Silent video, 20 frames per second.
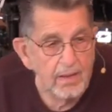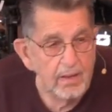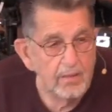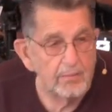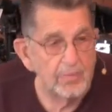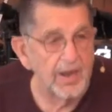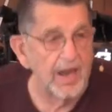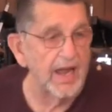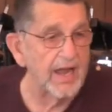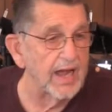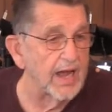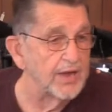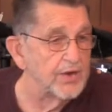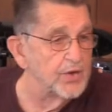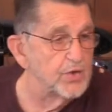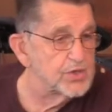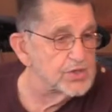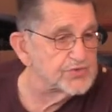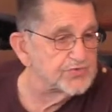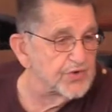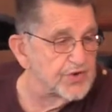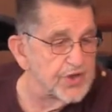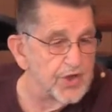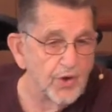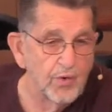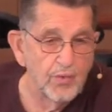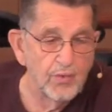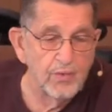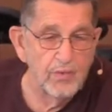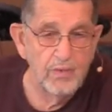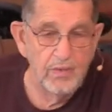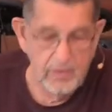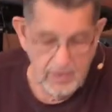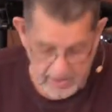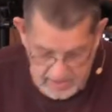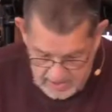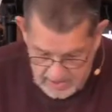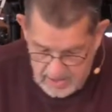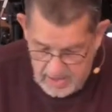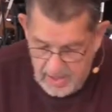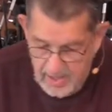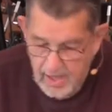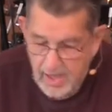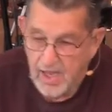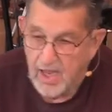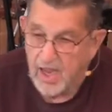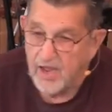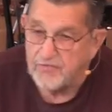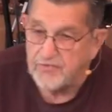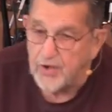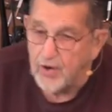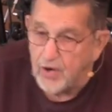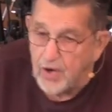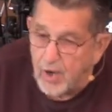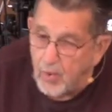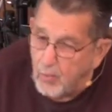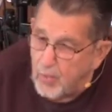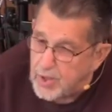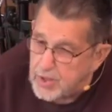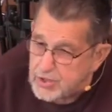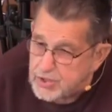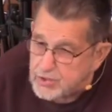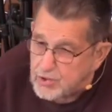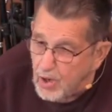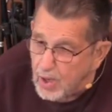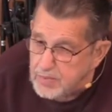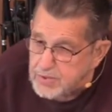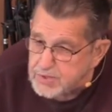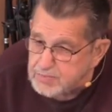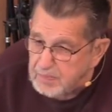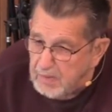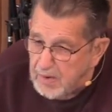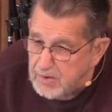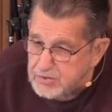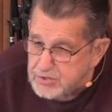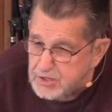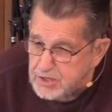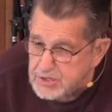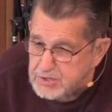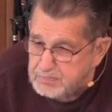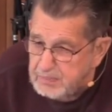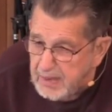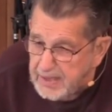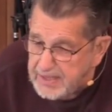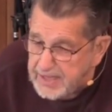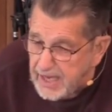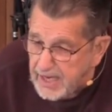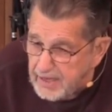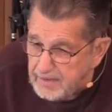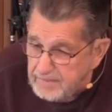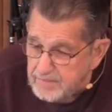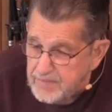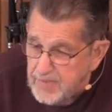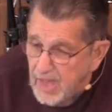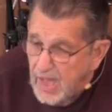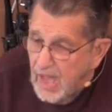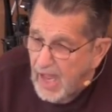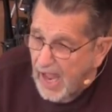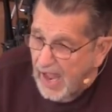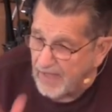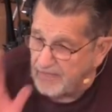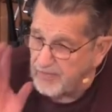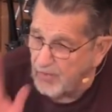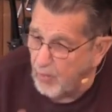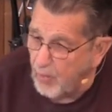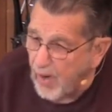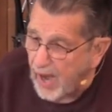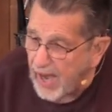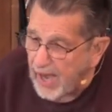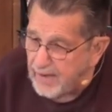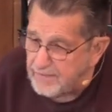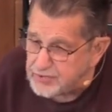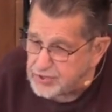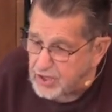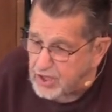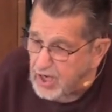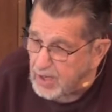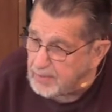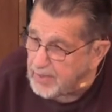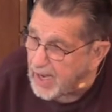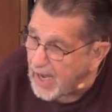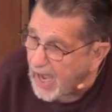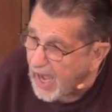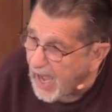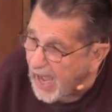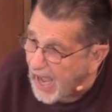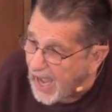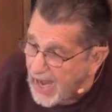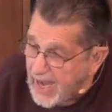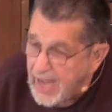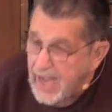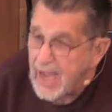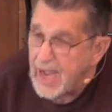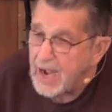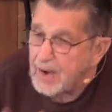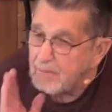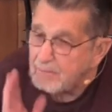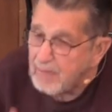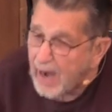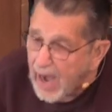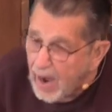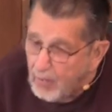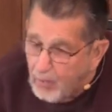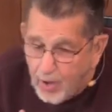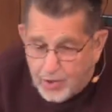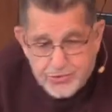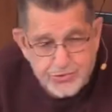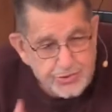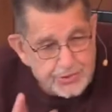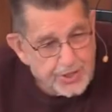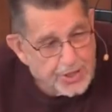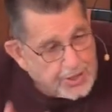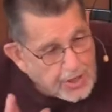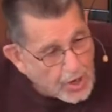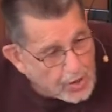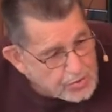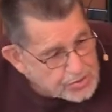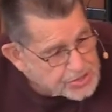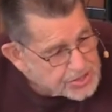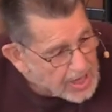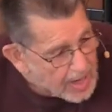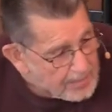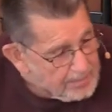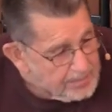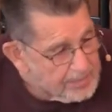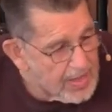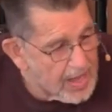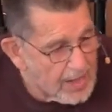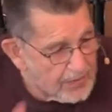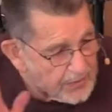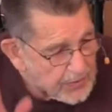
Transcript: But I got news for you. If you're in a windstorm, spiritually speaking, and the waves are coming high, I want you to know something.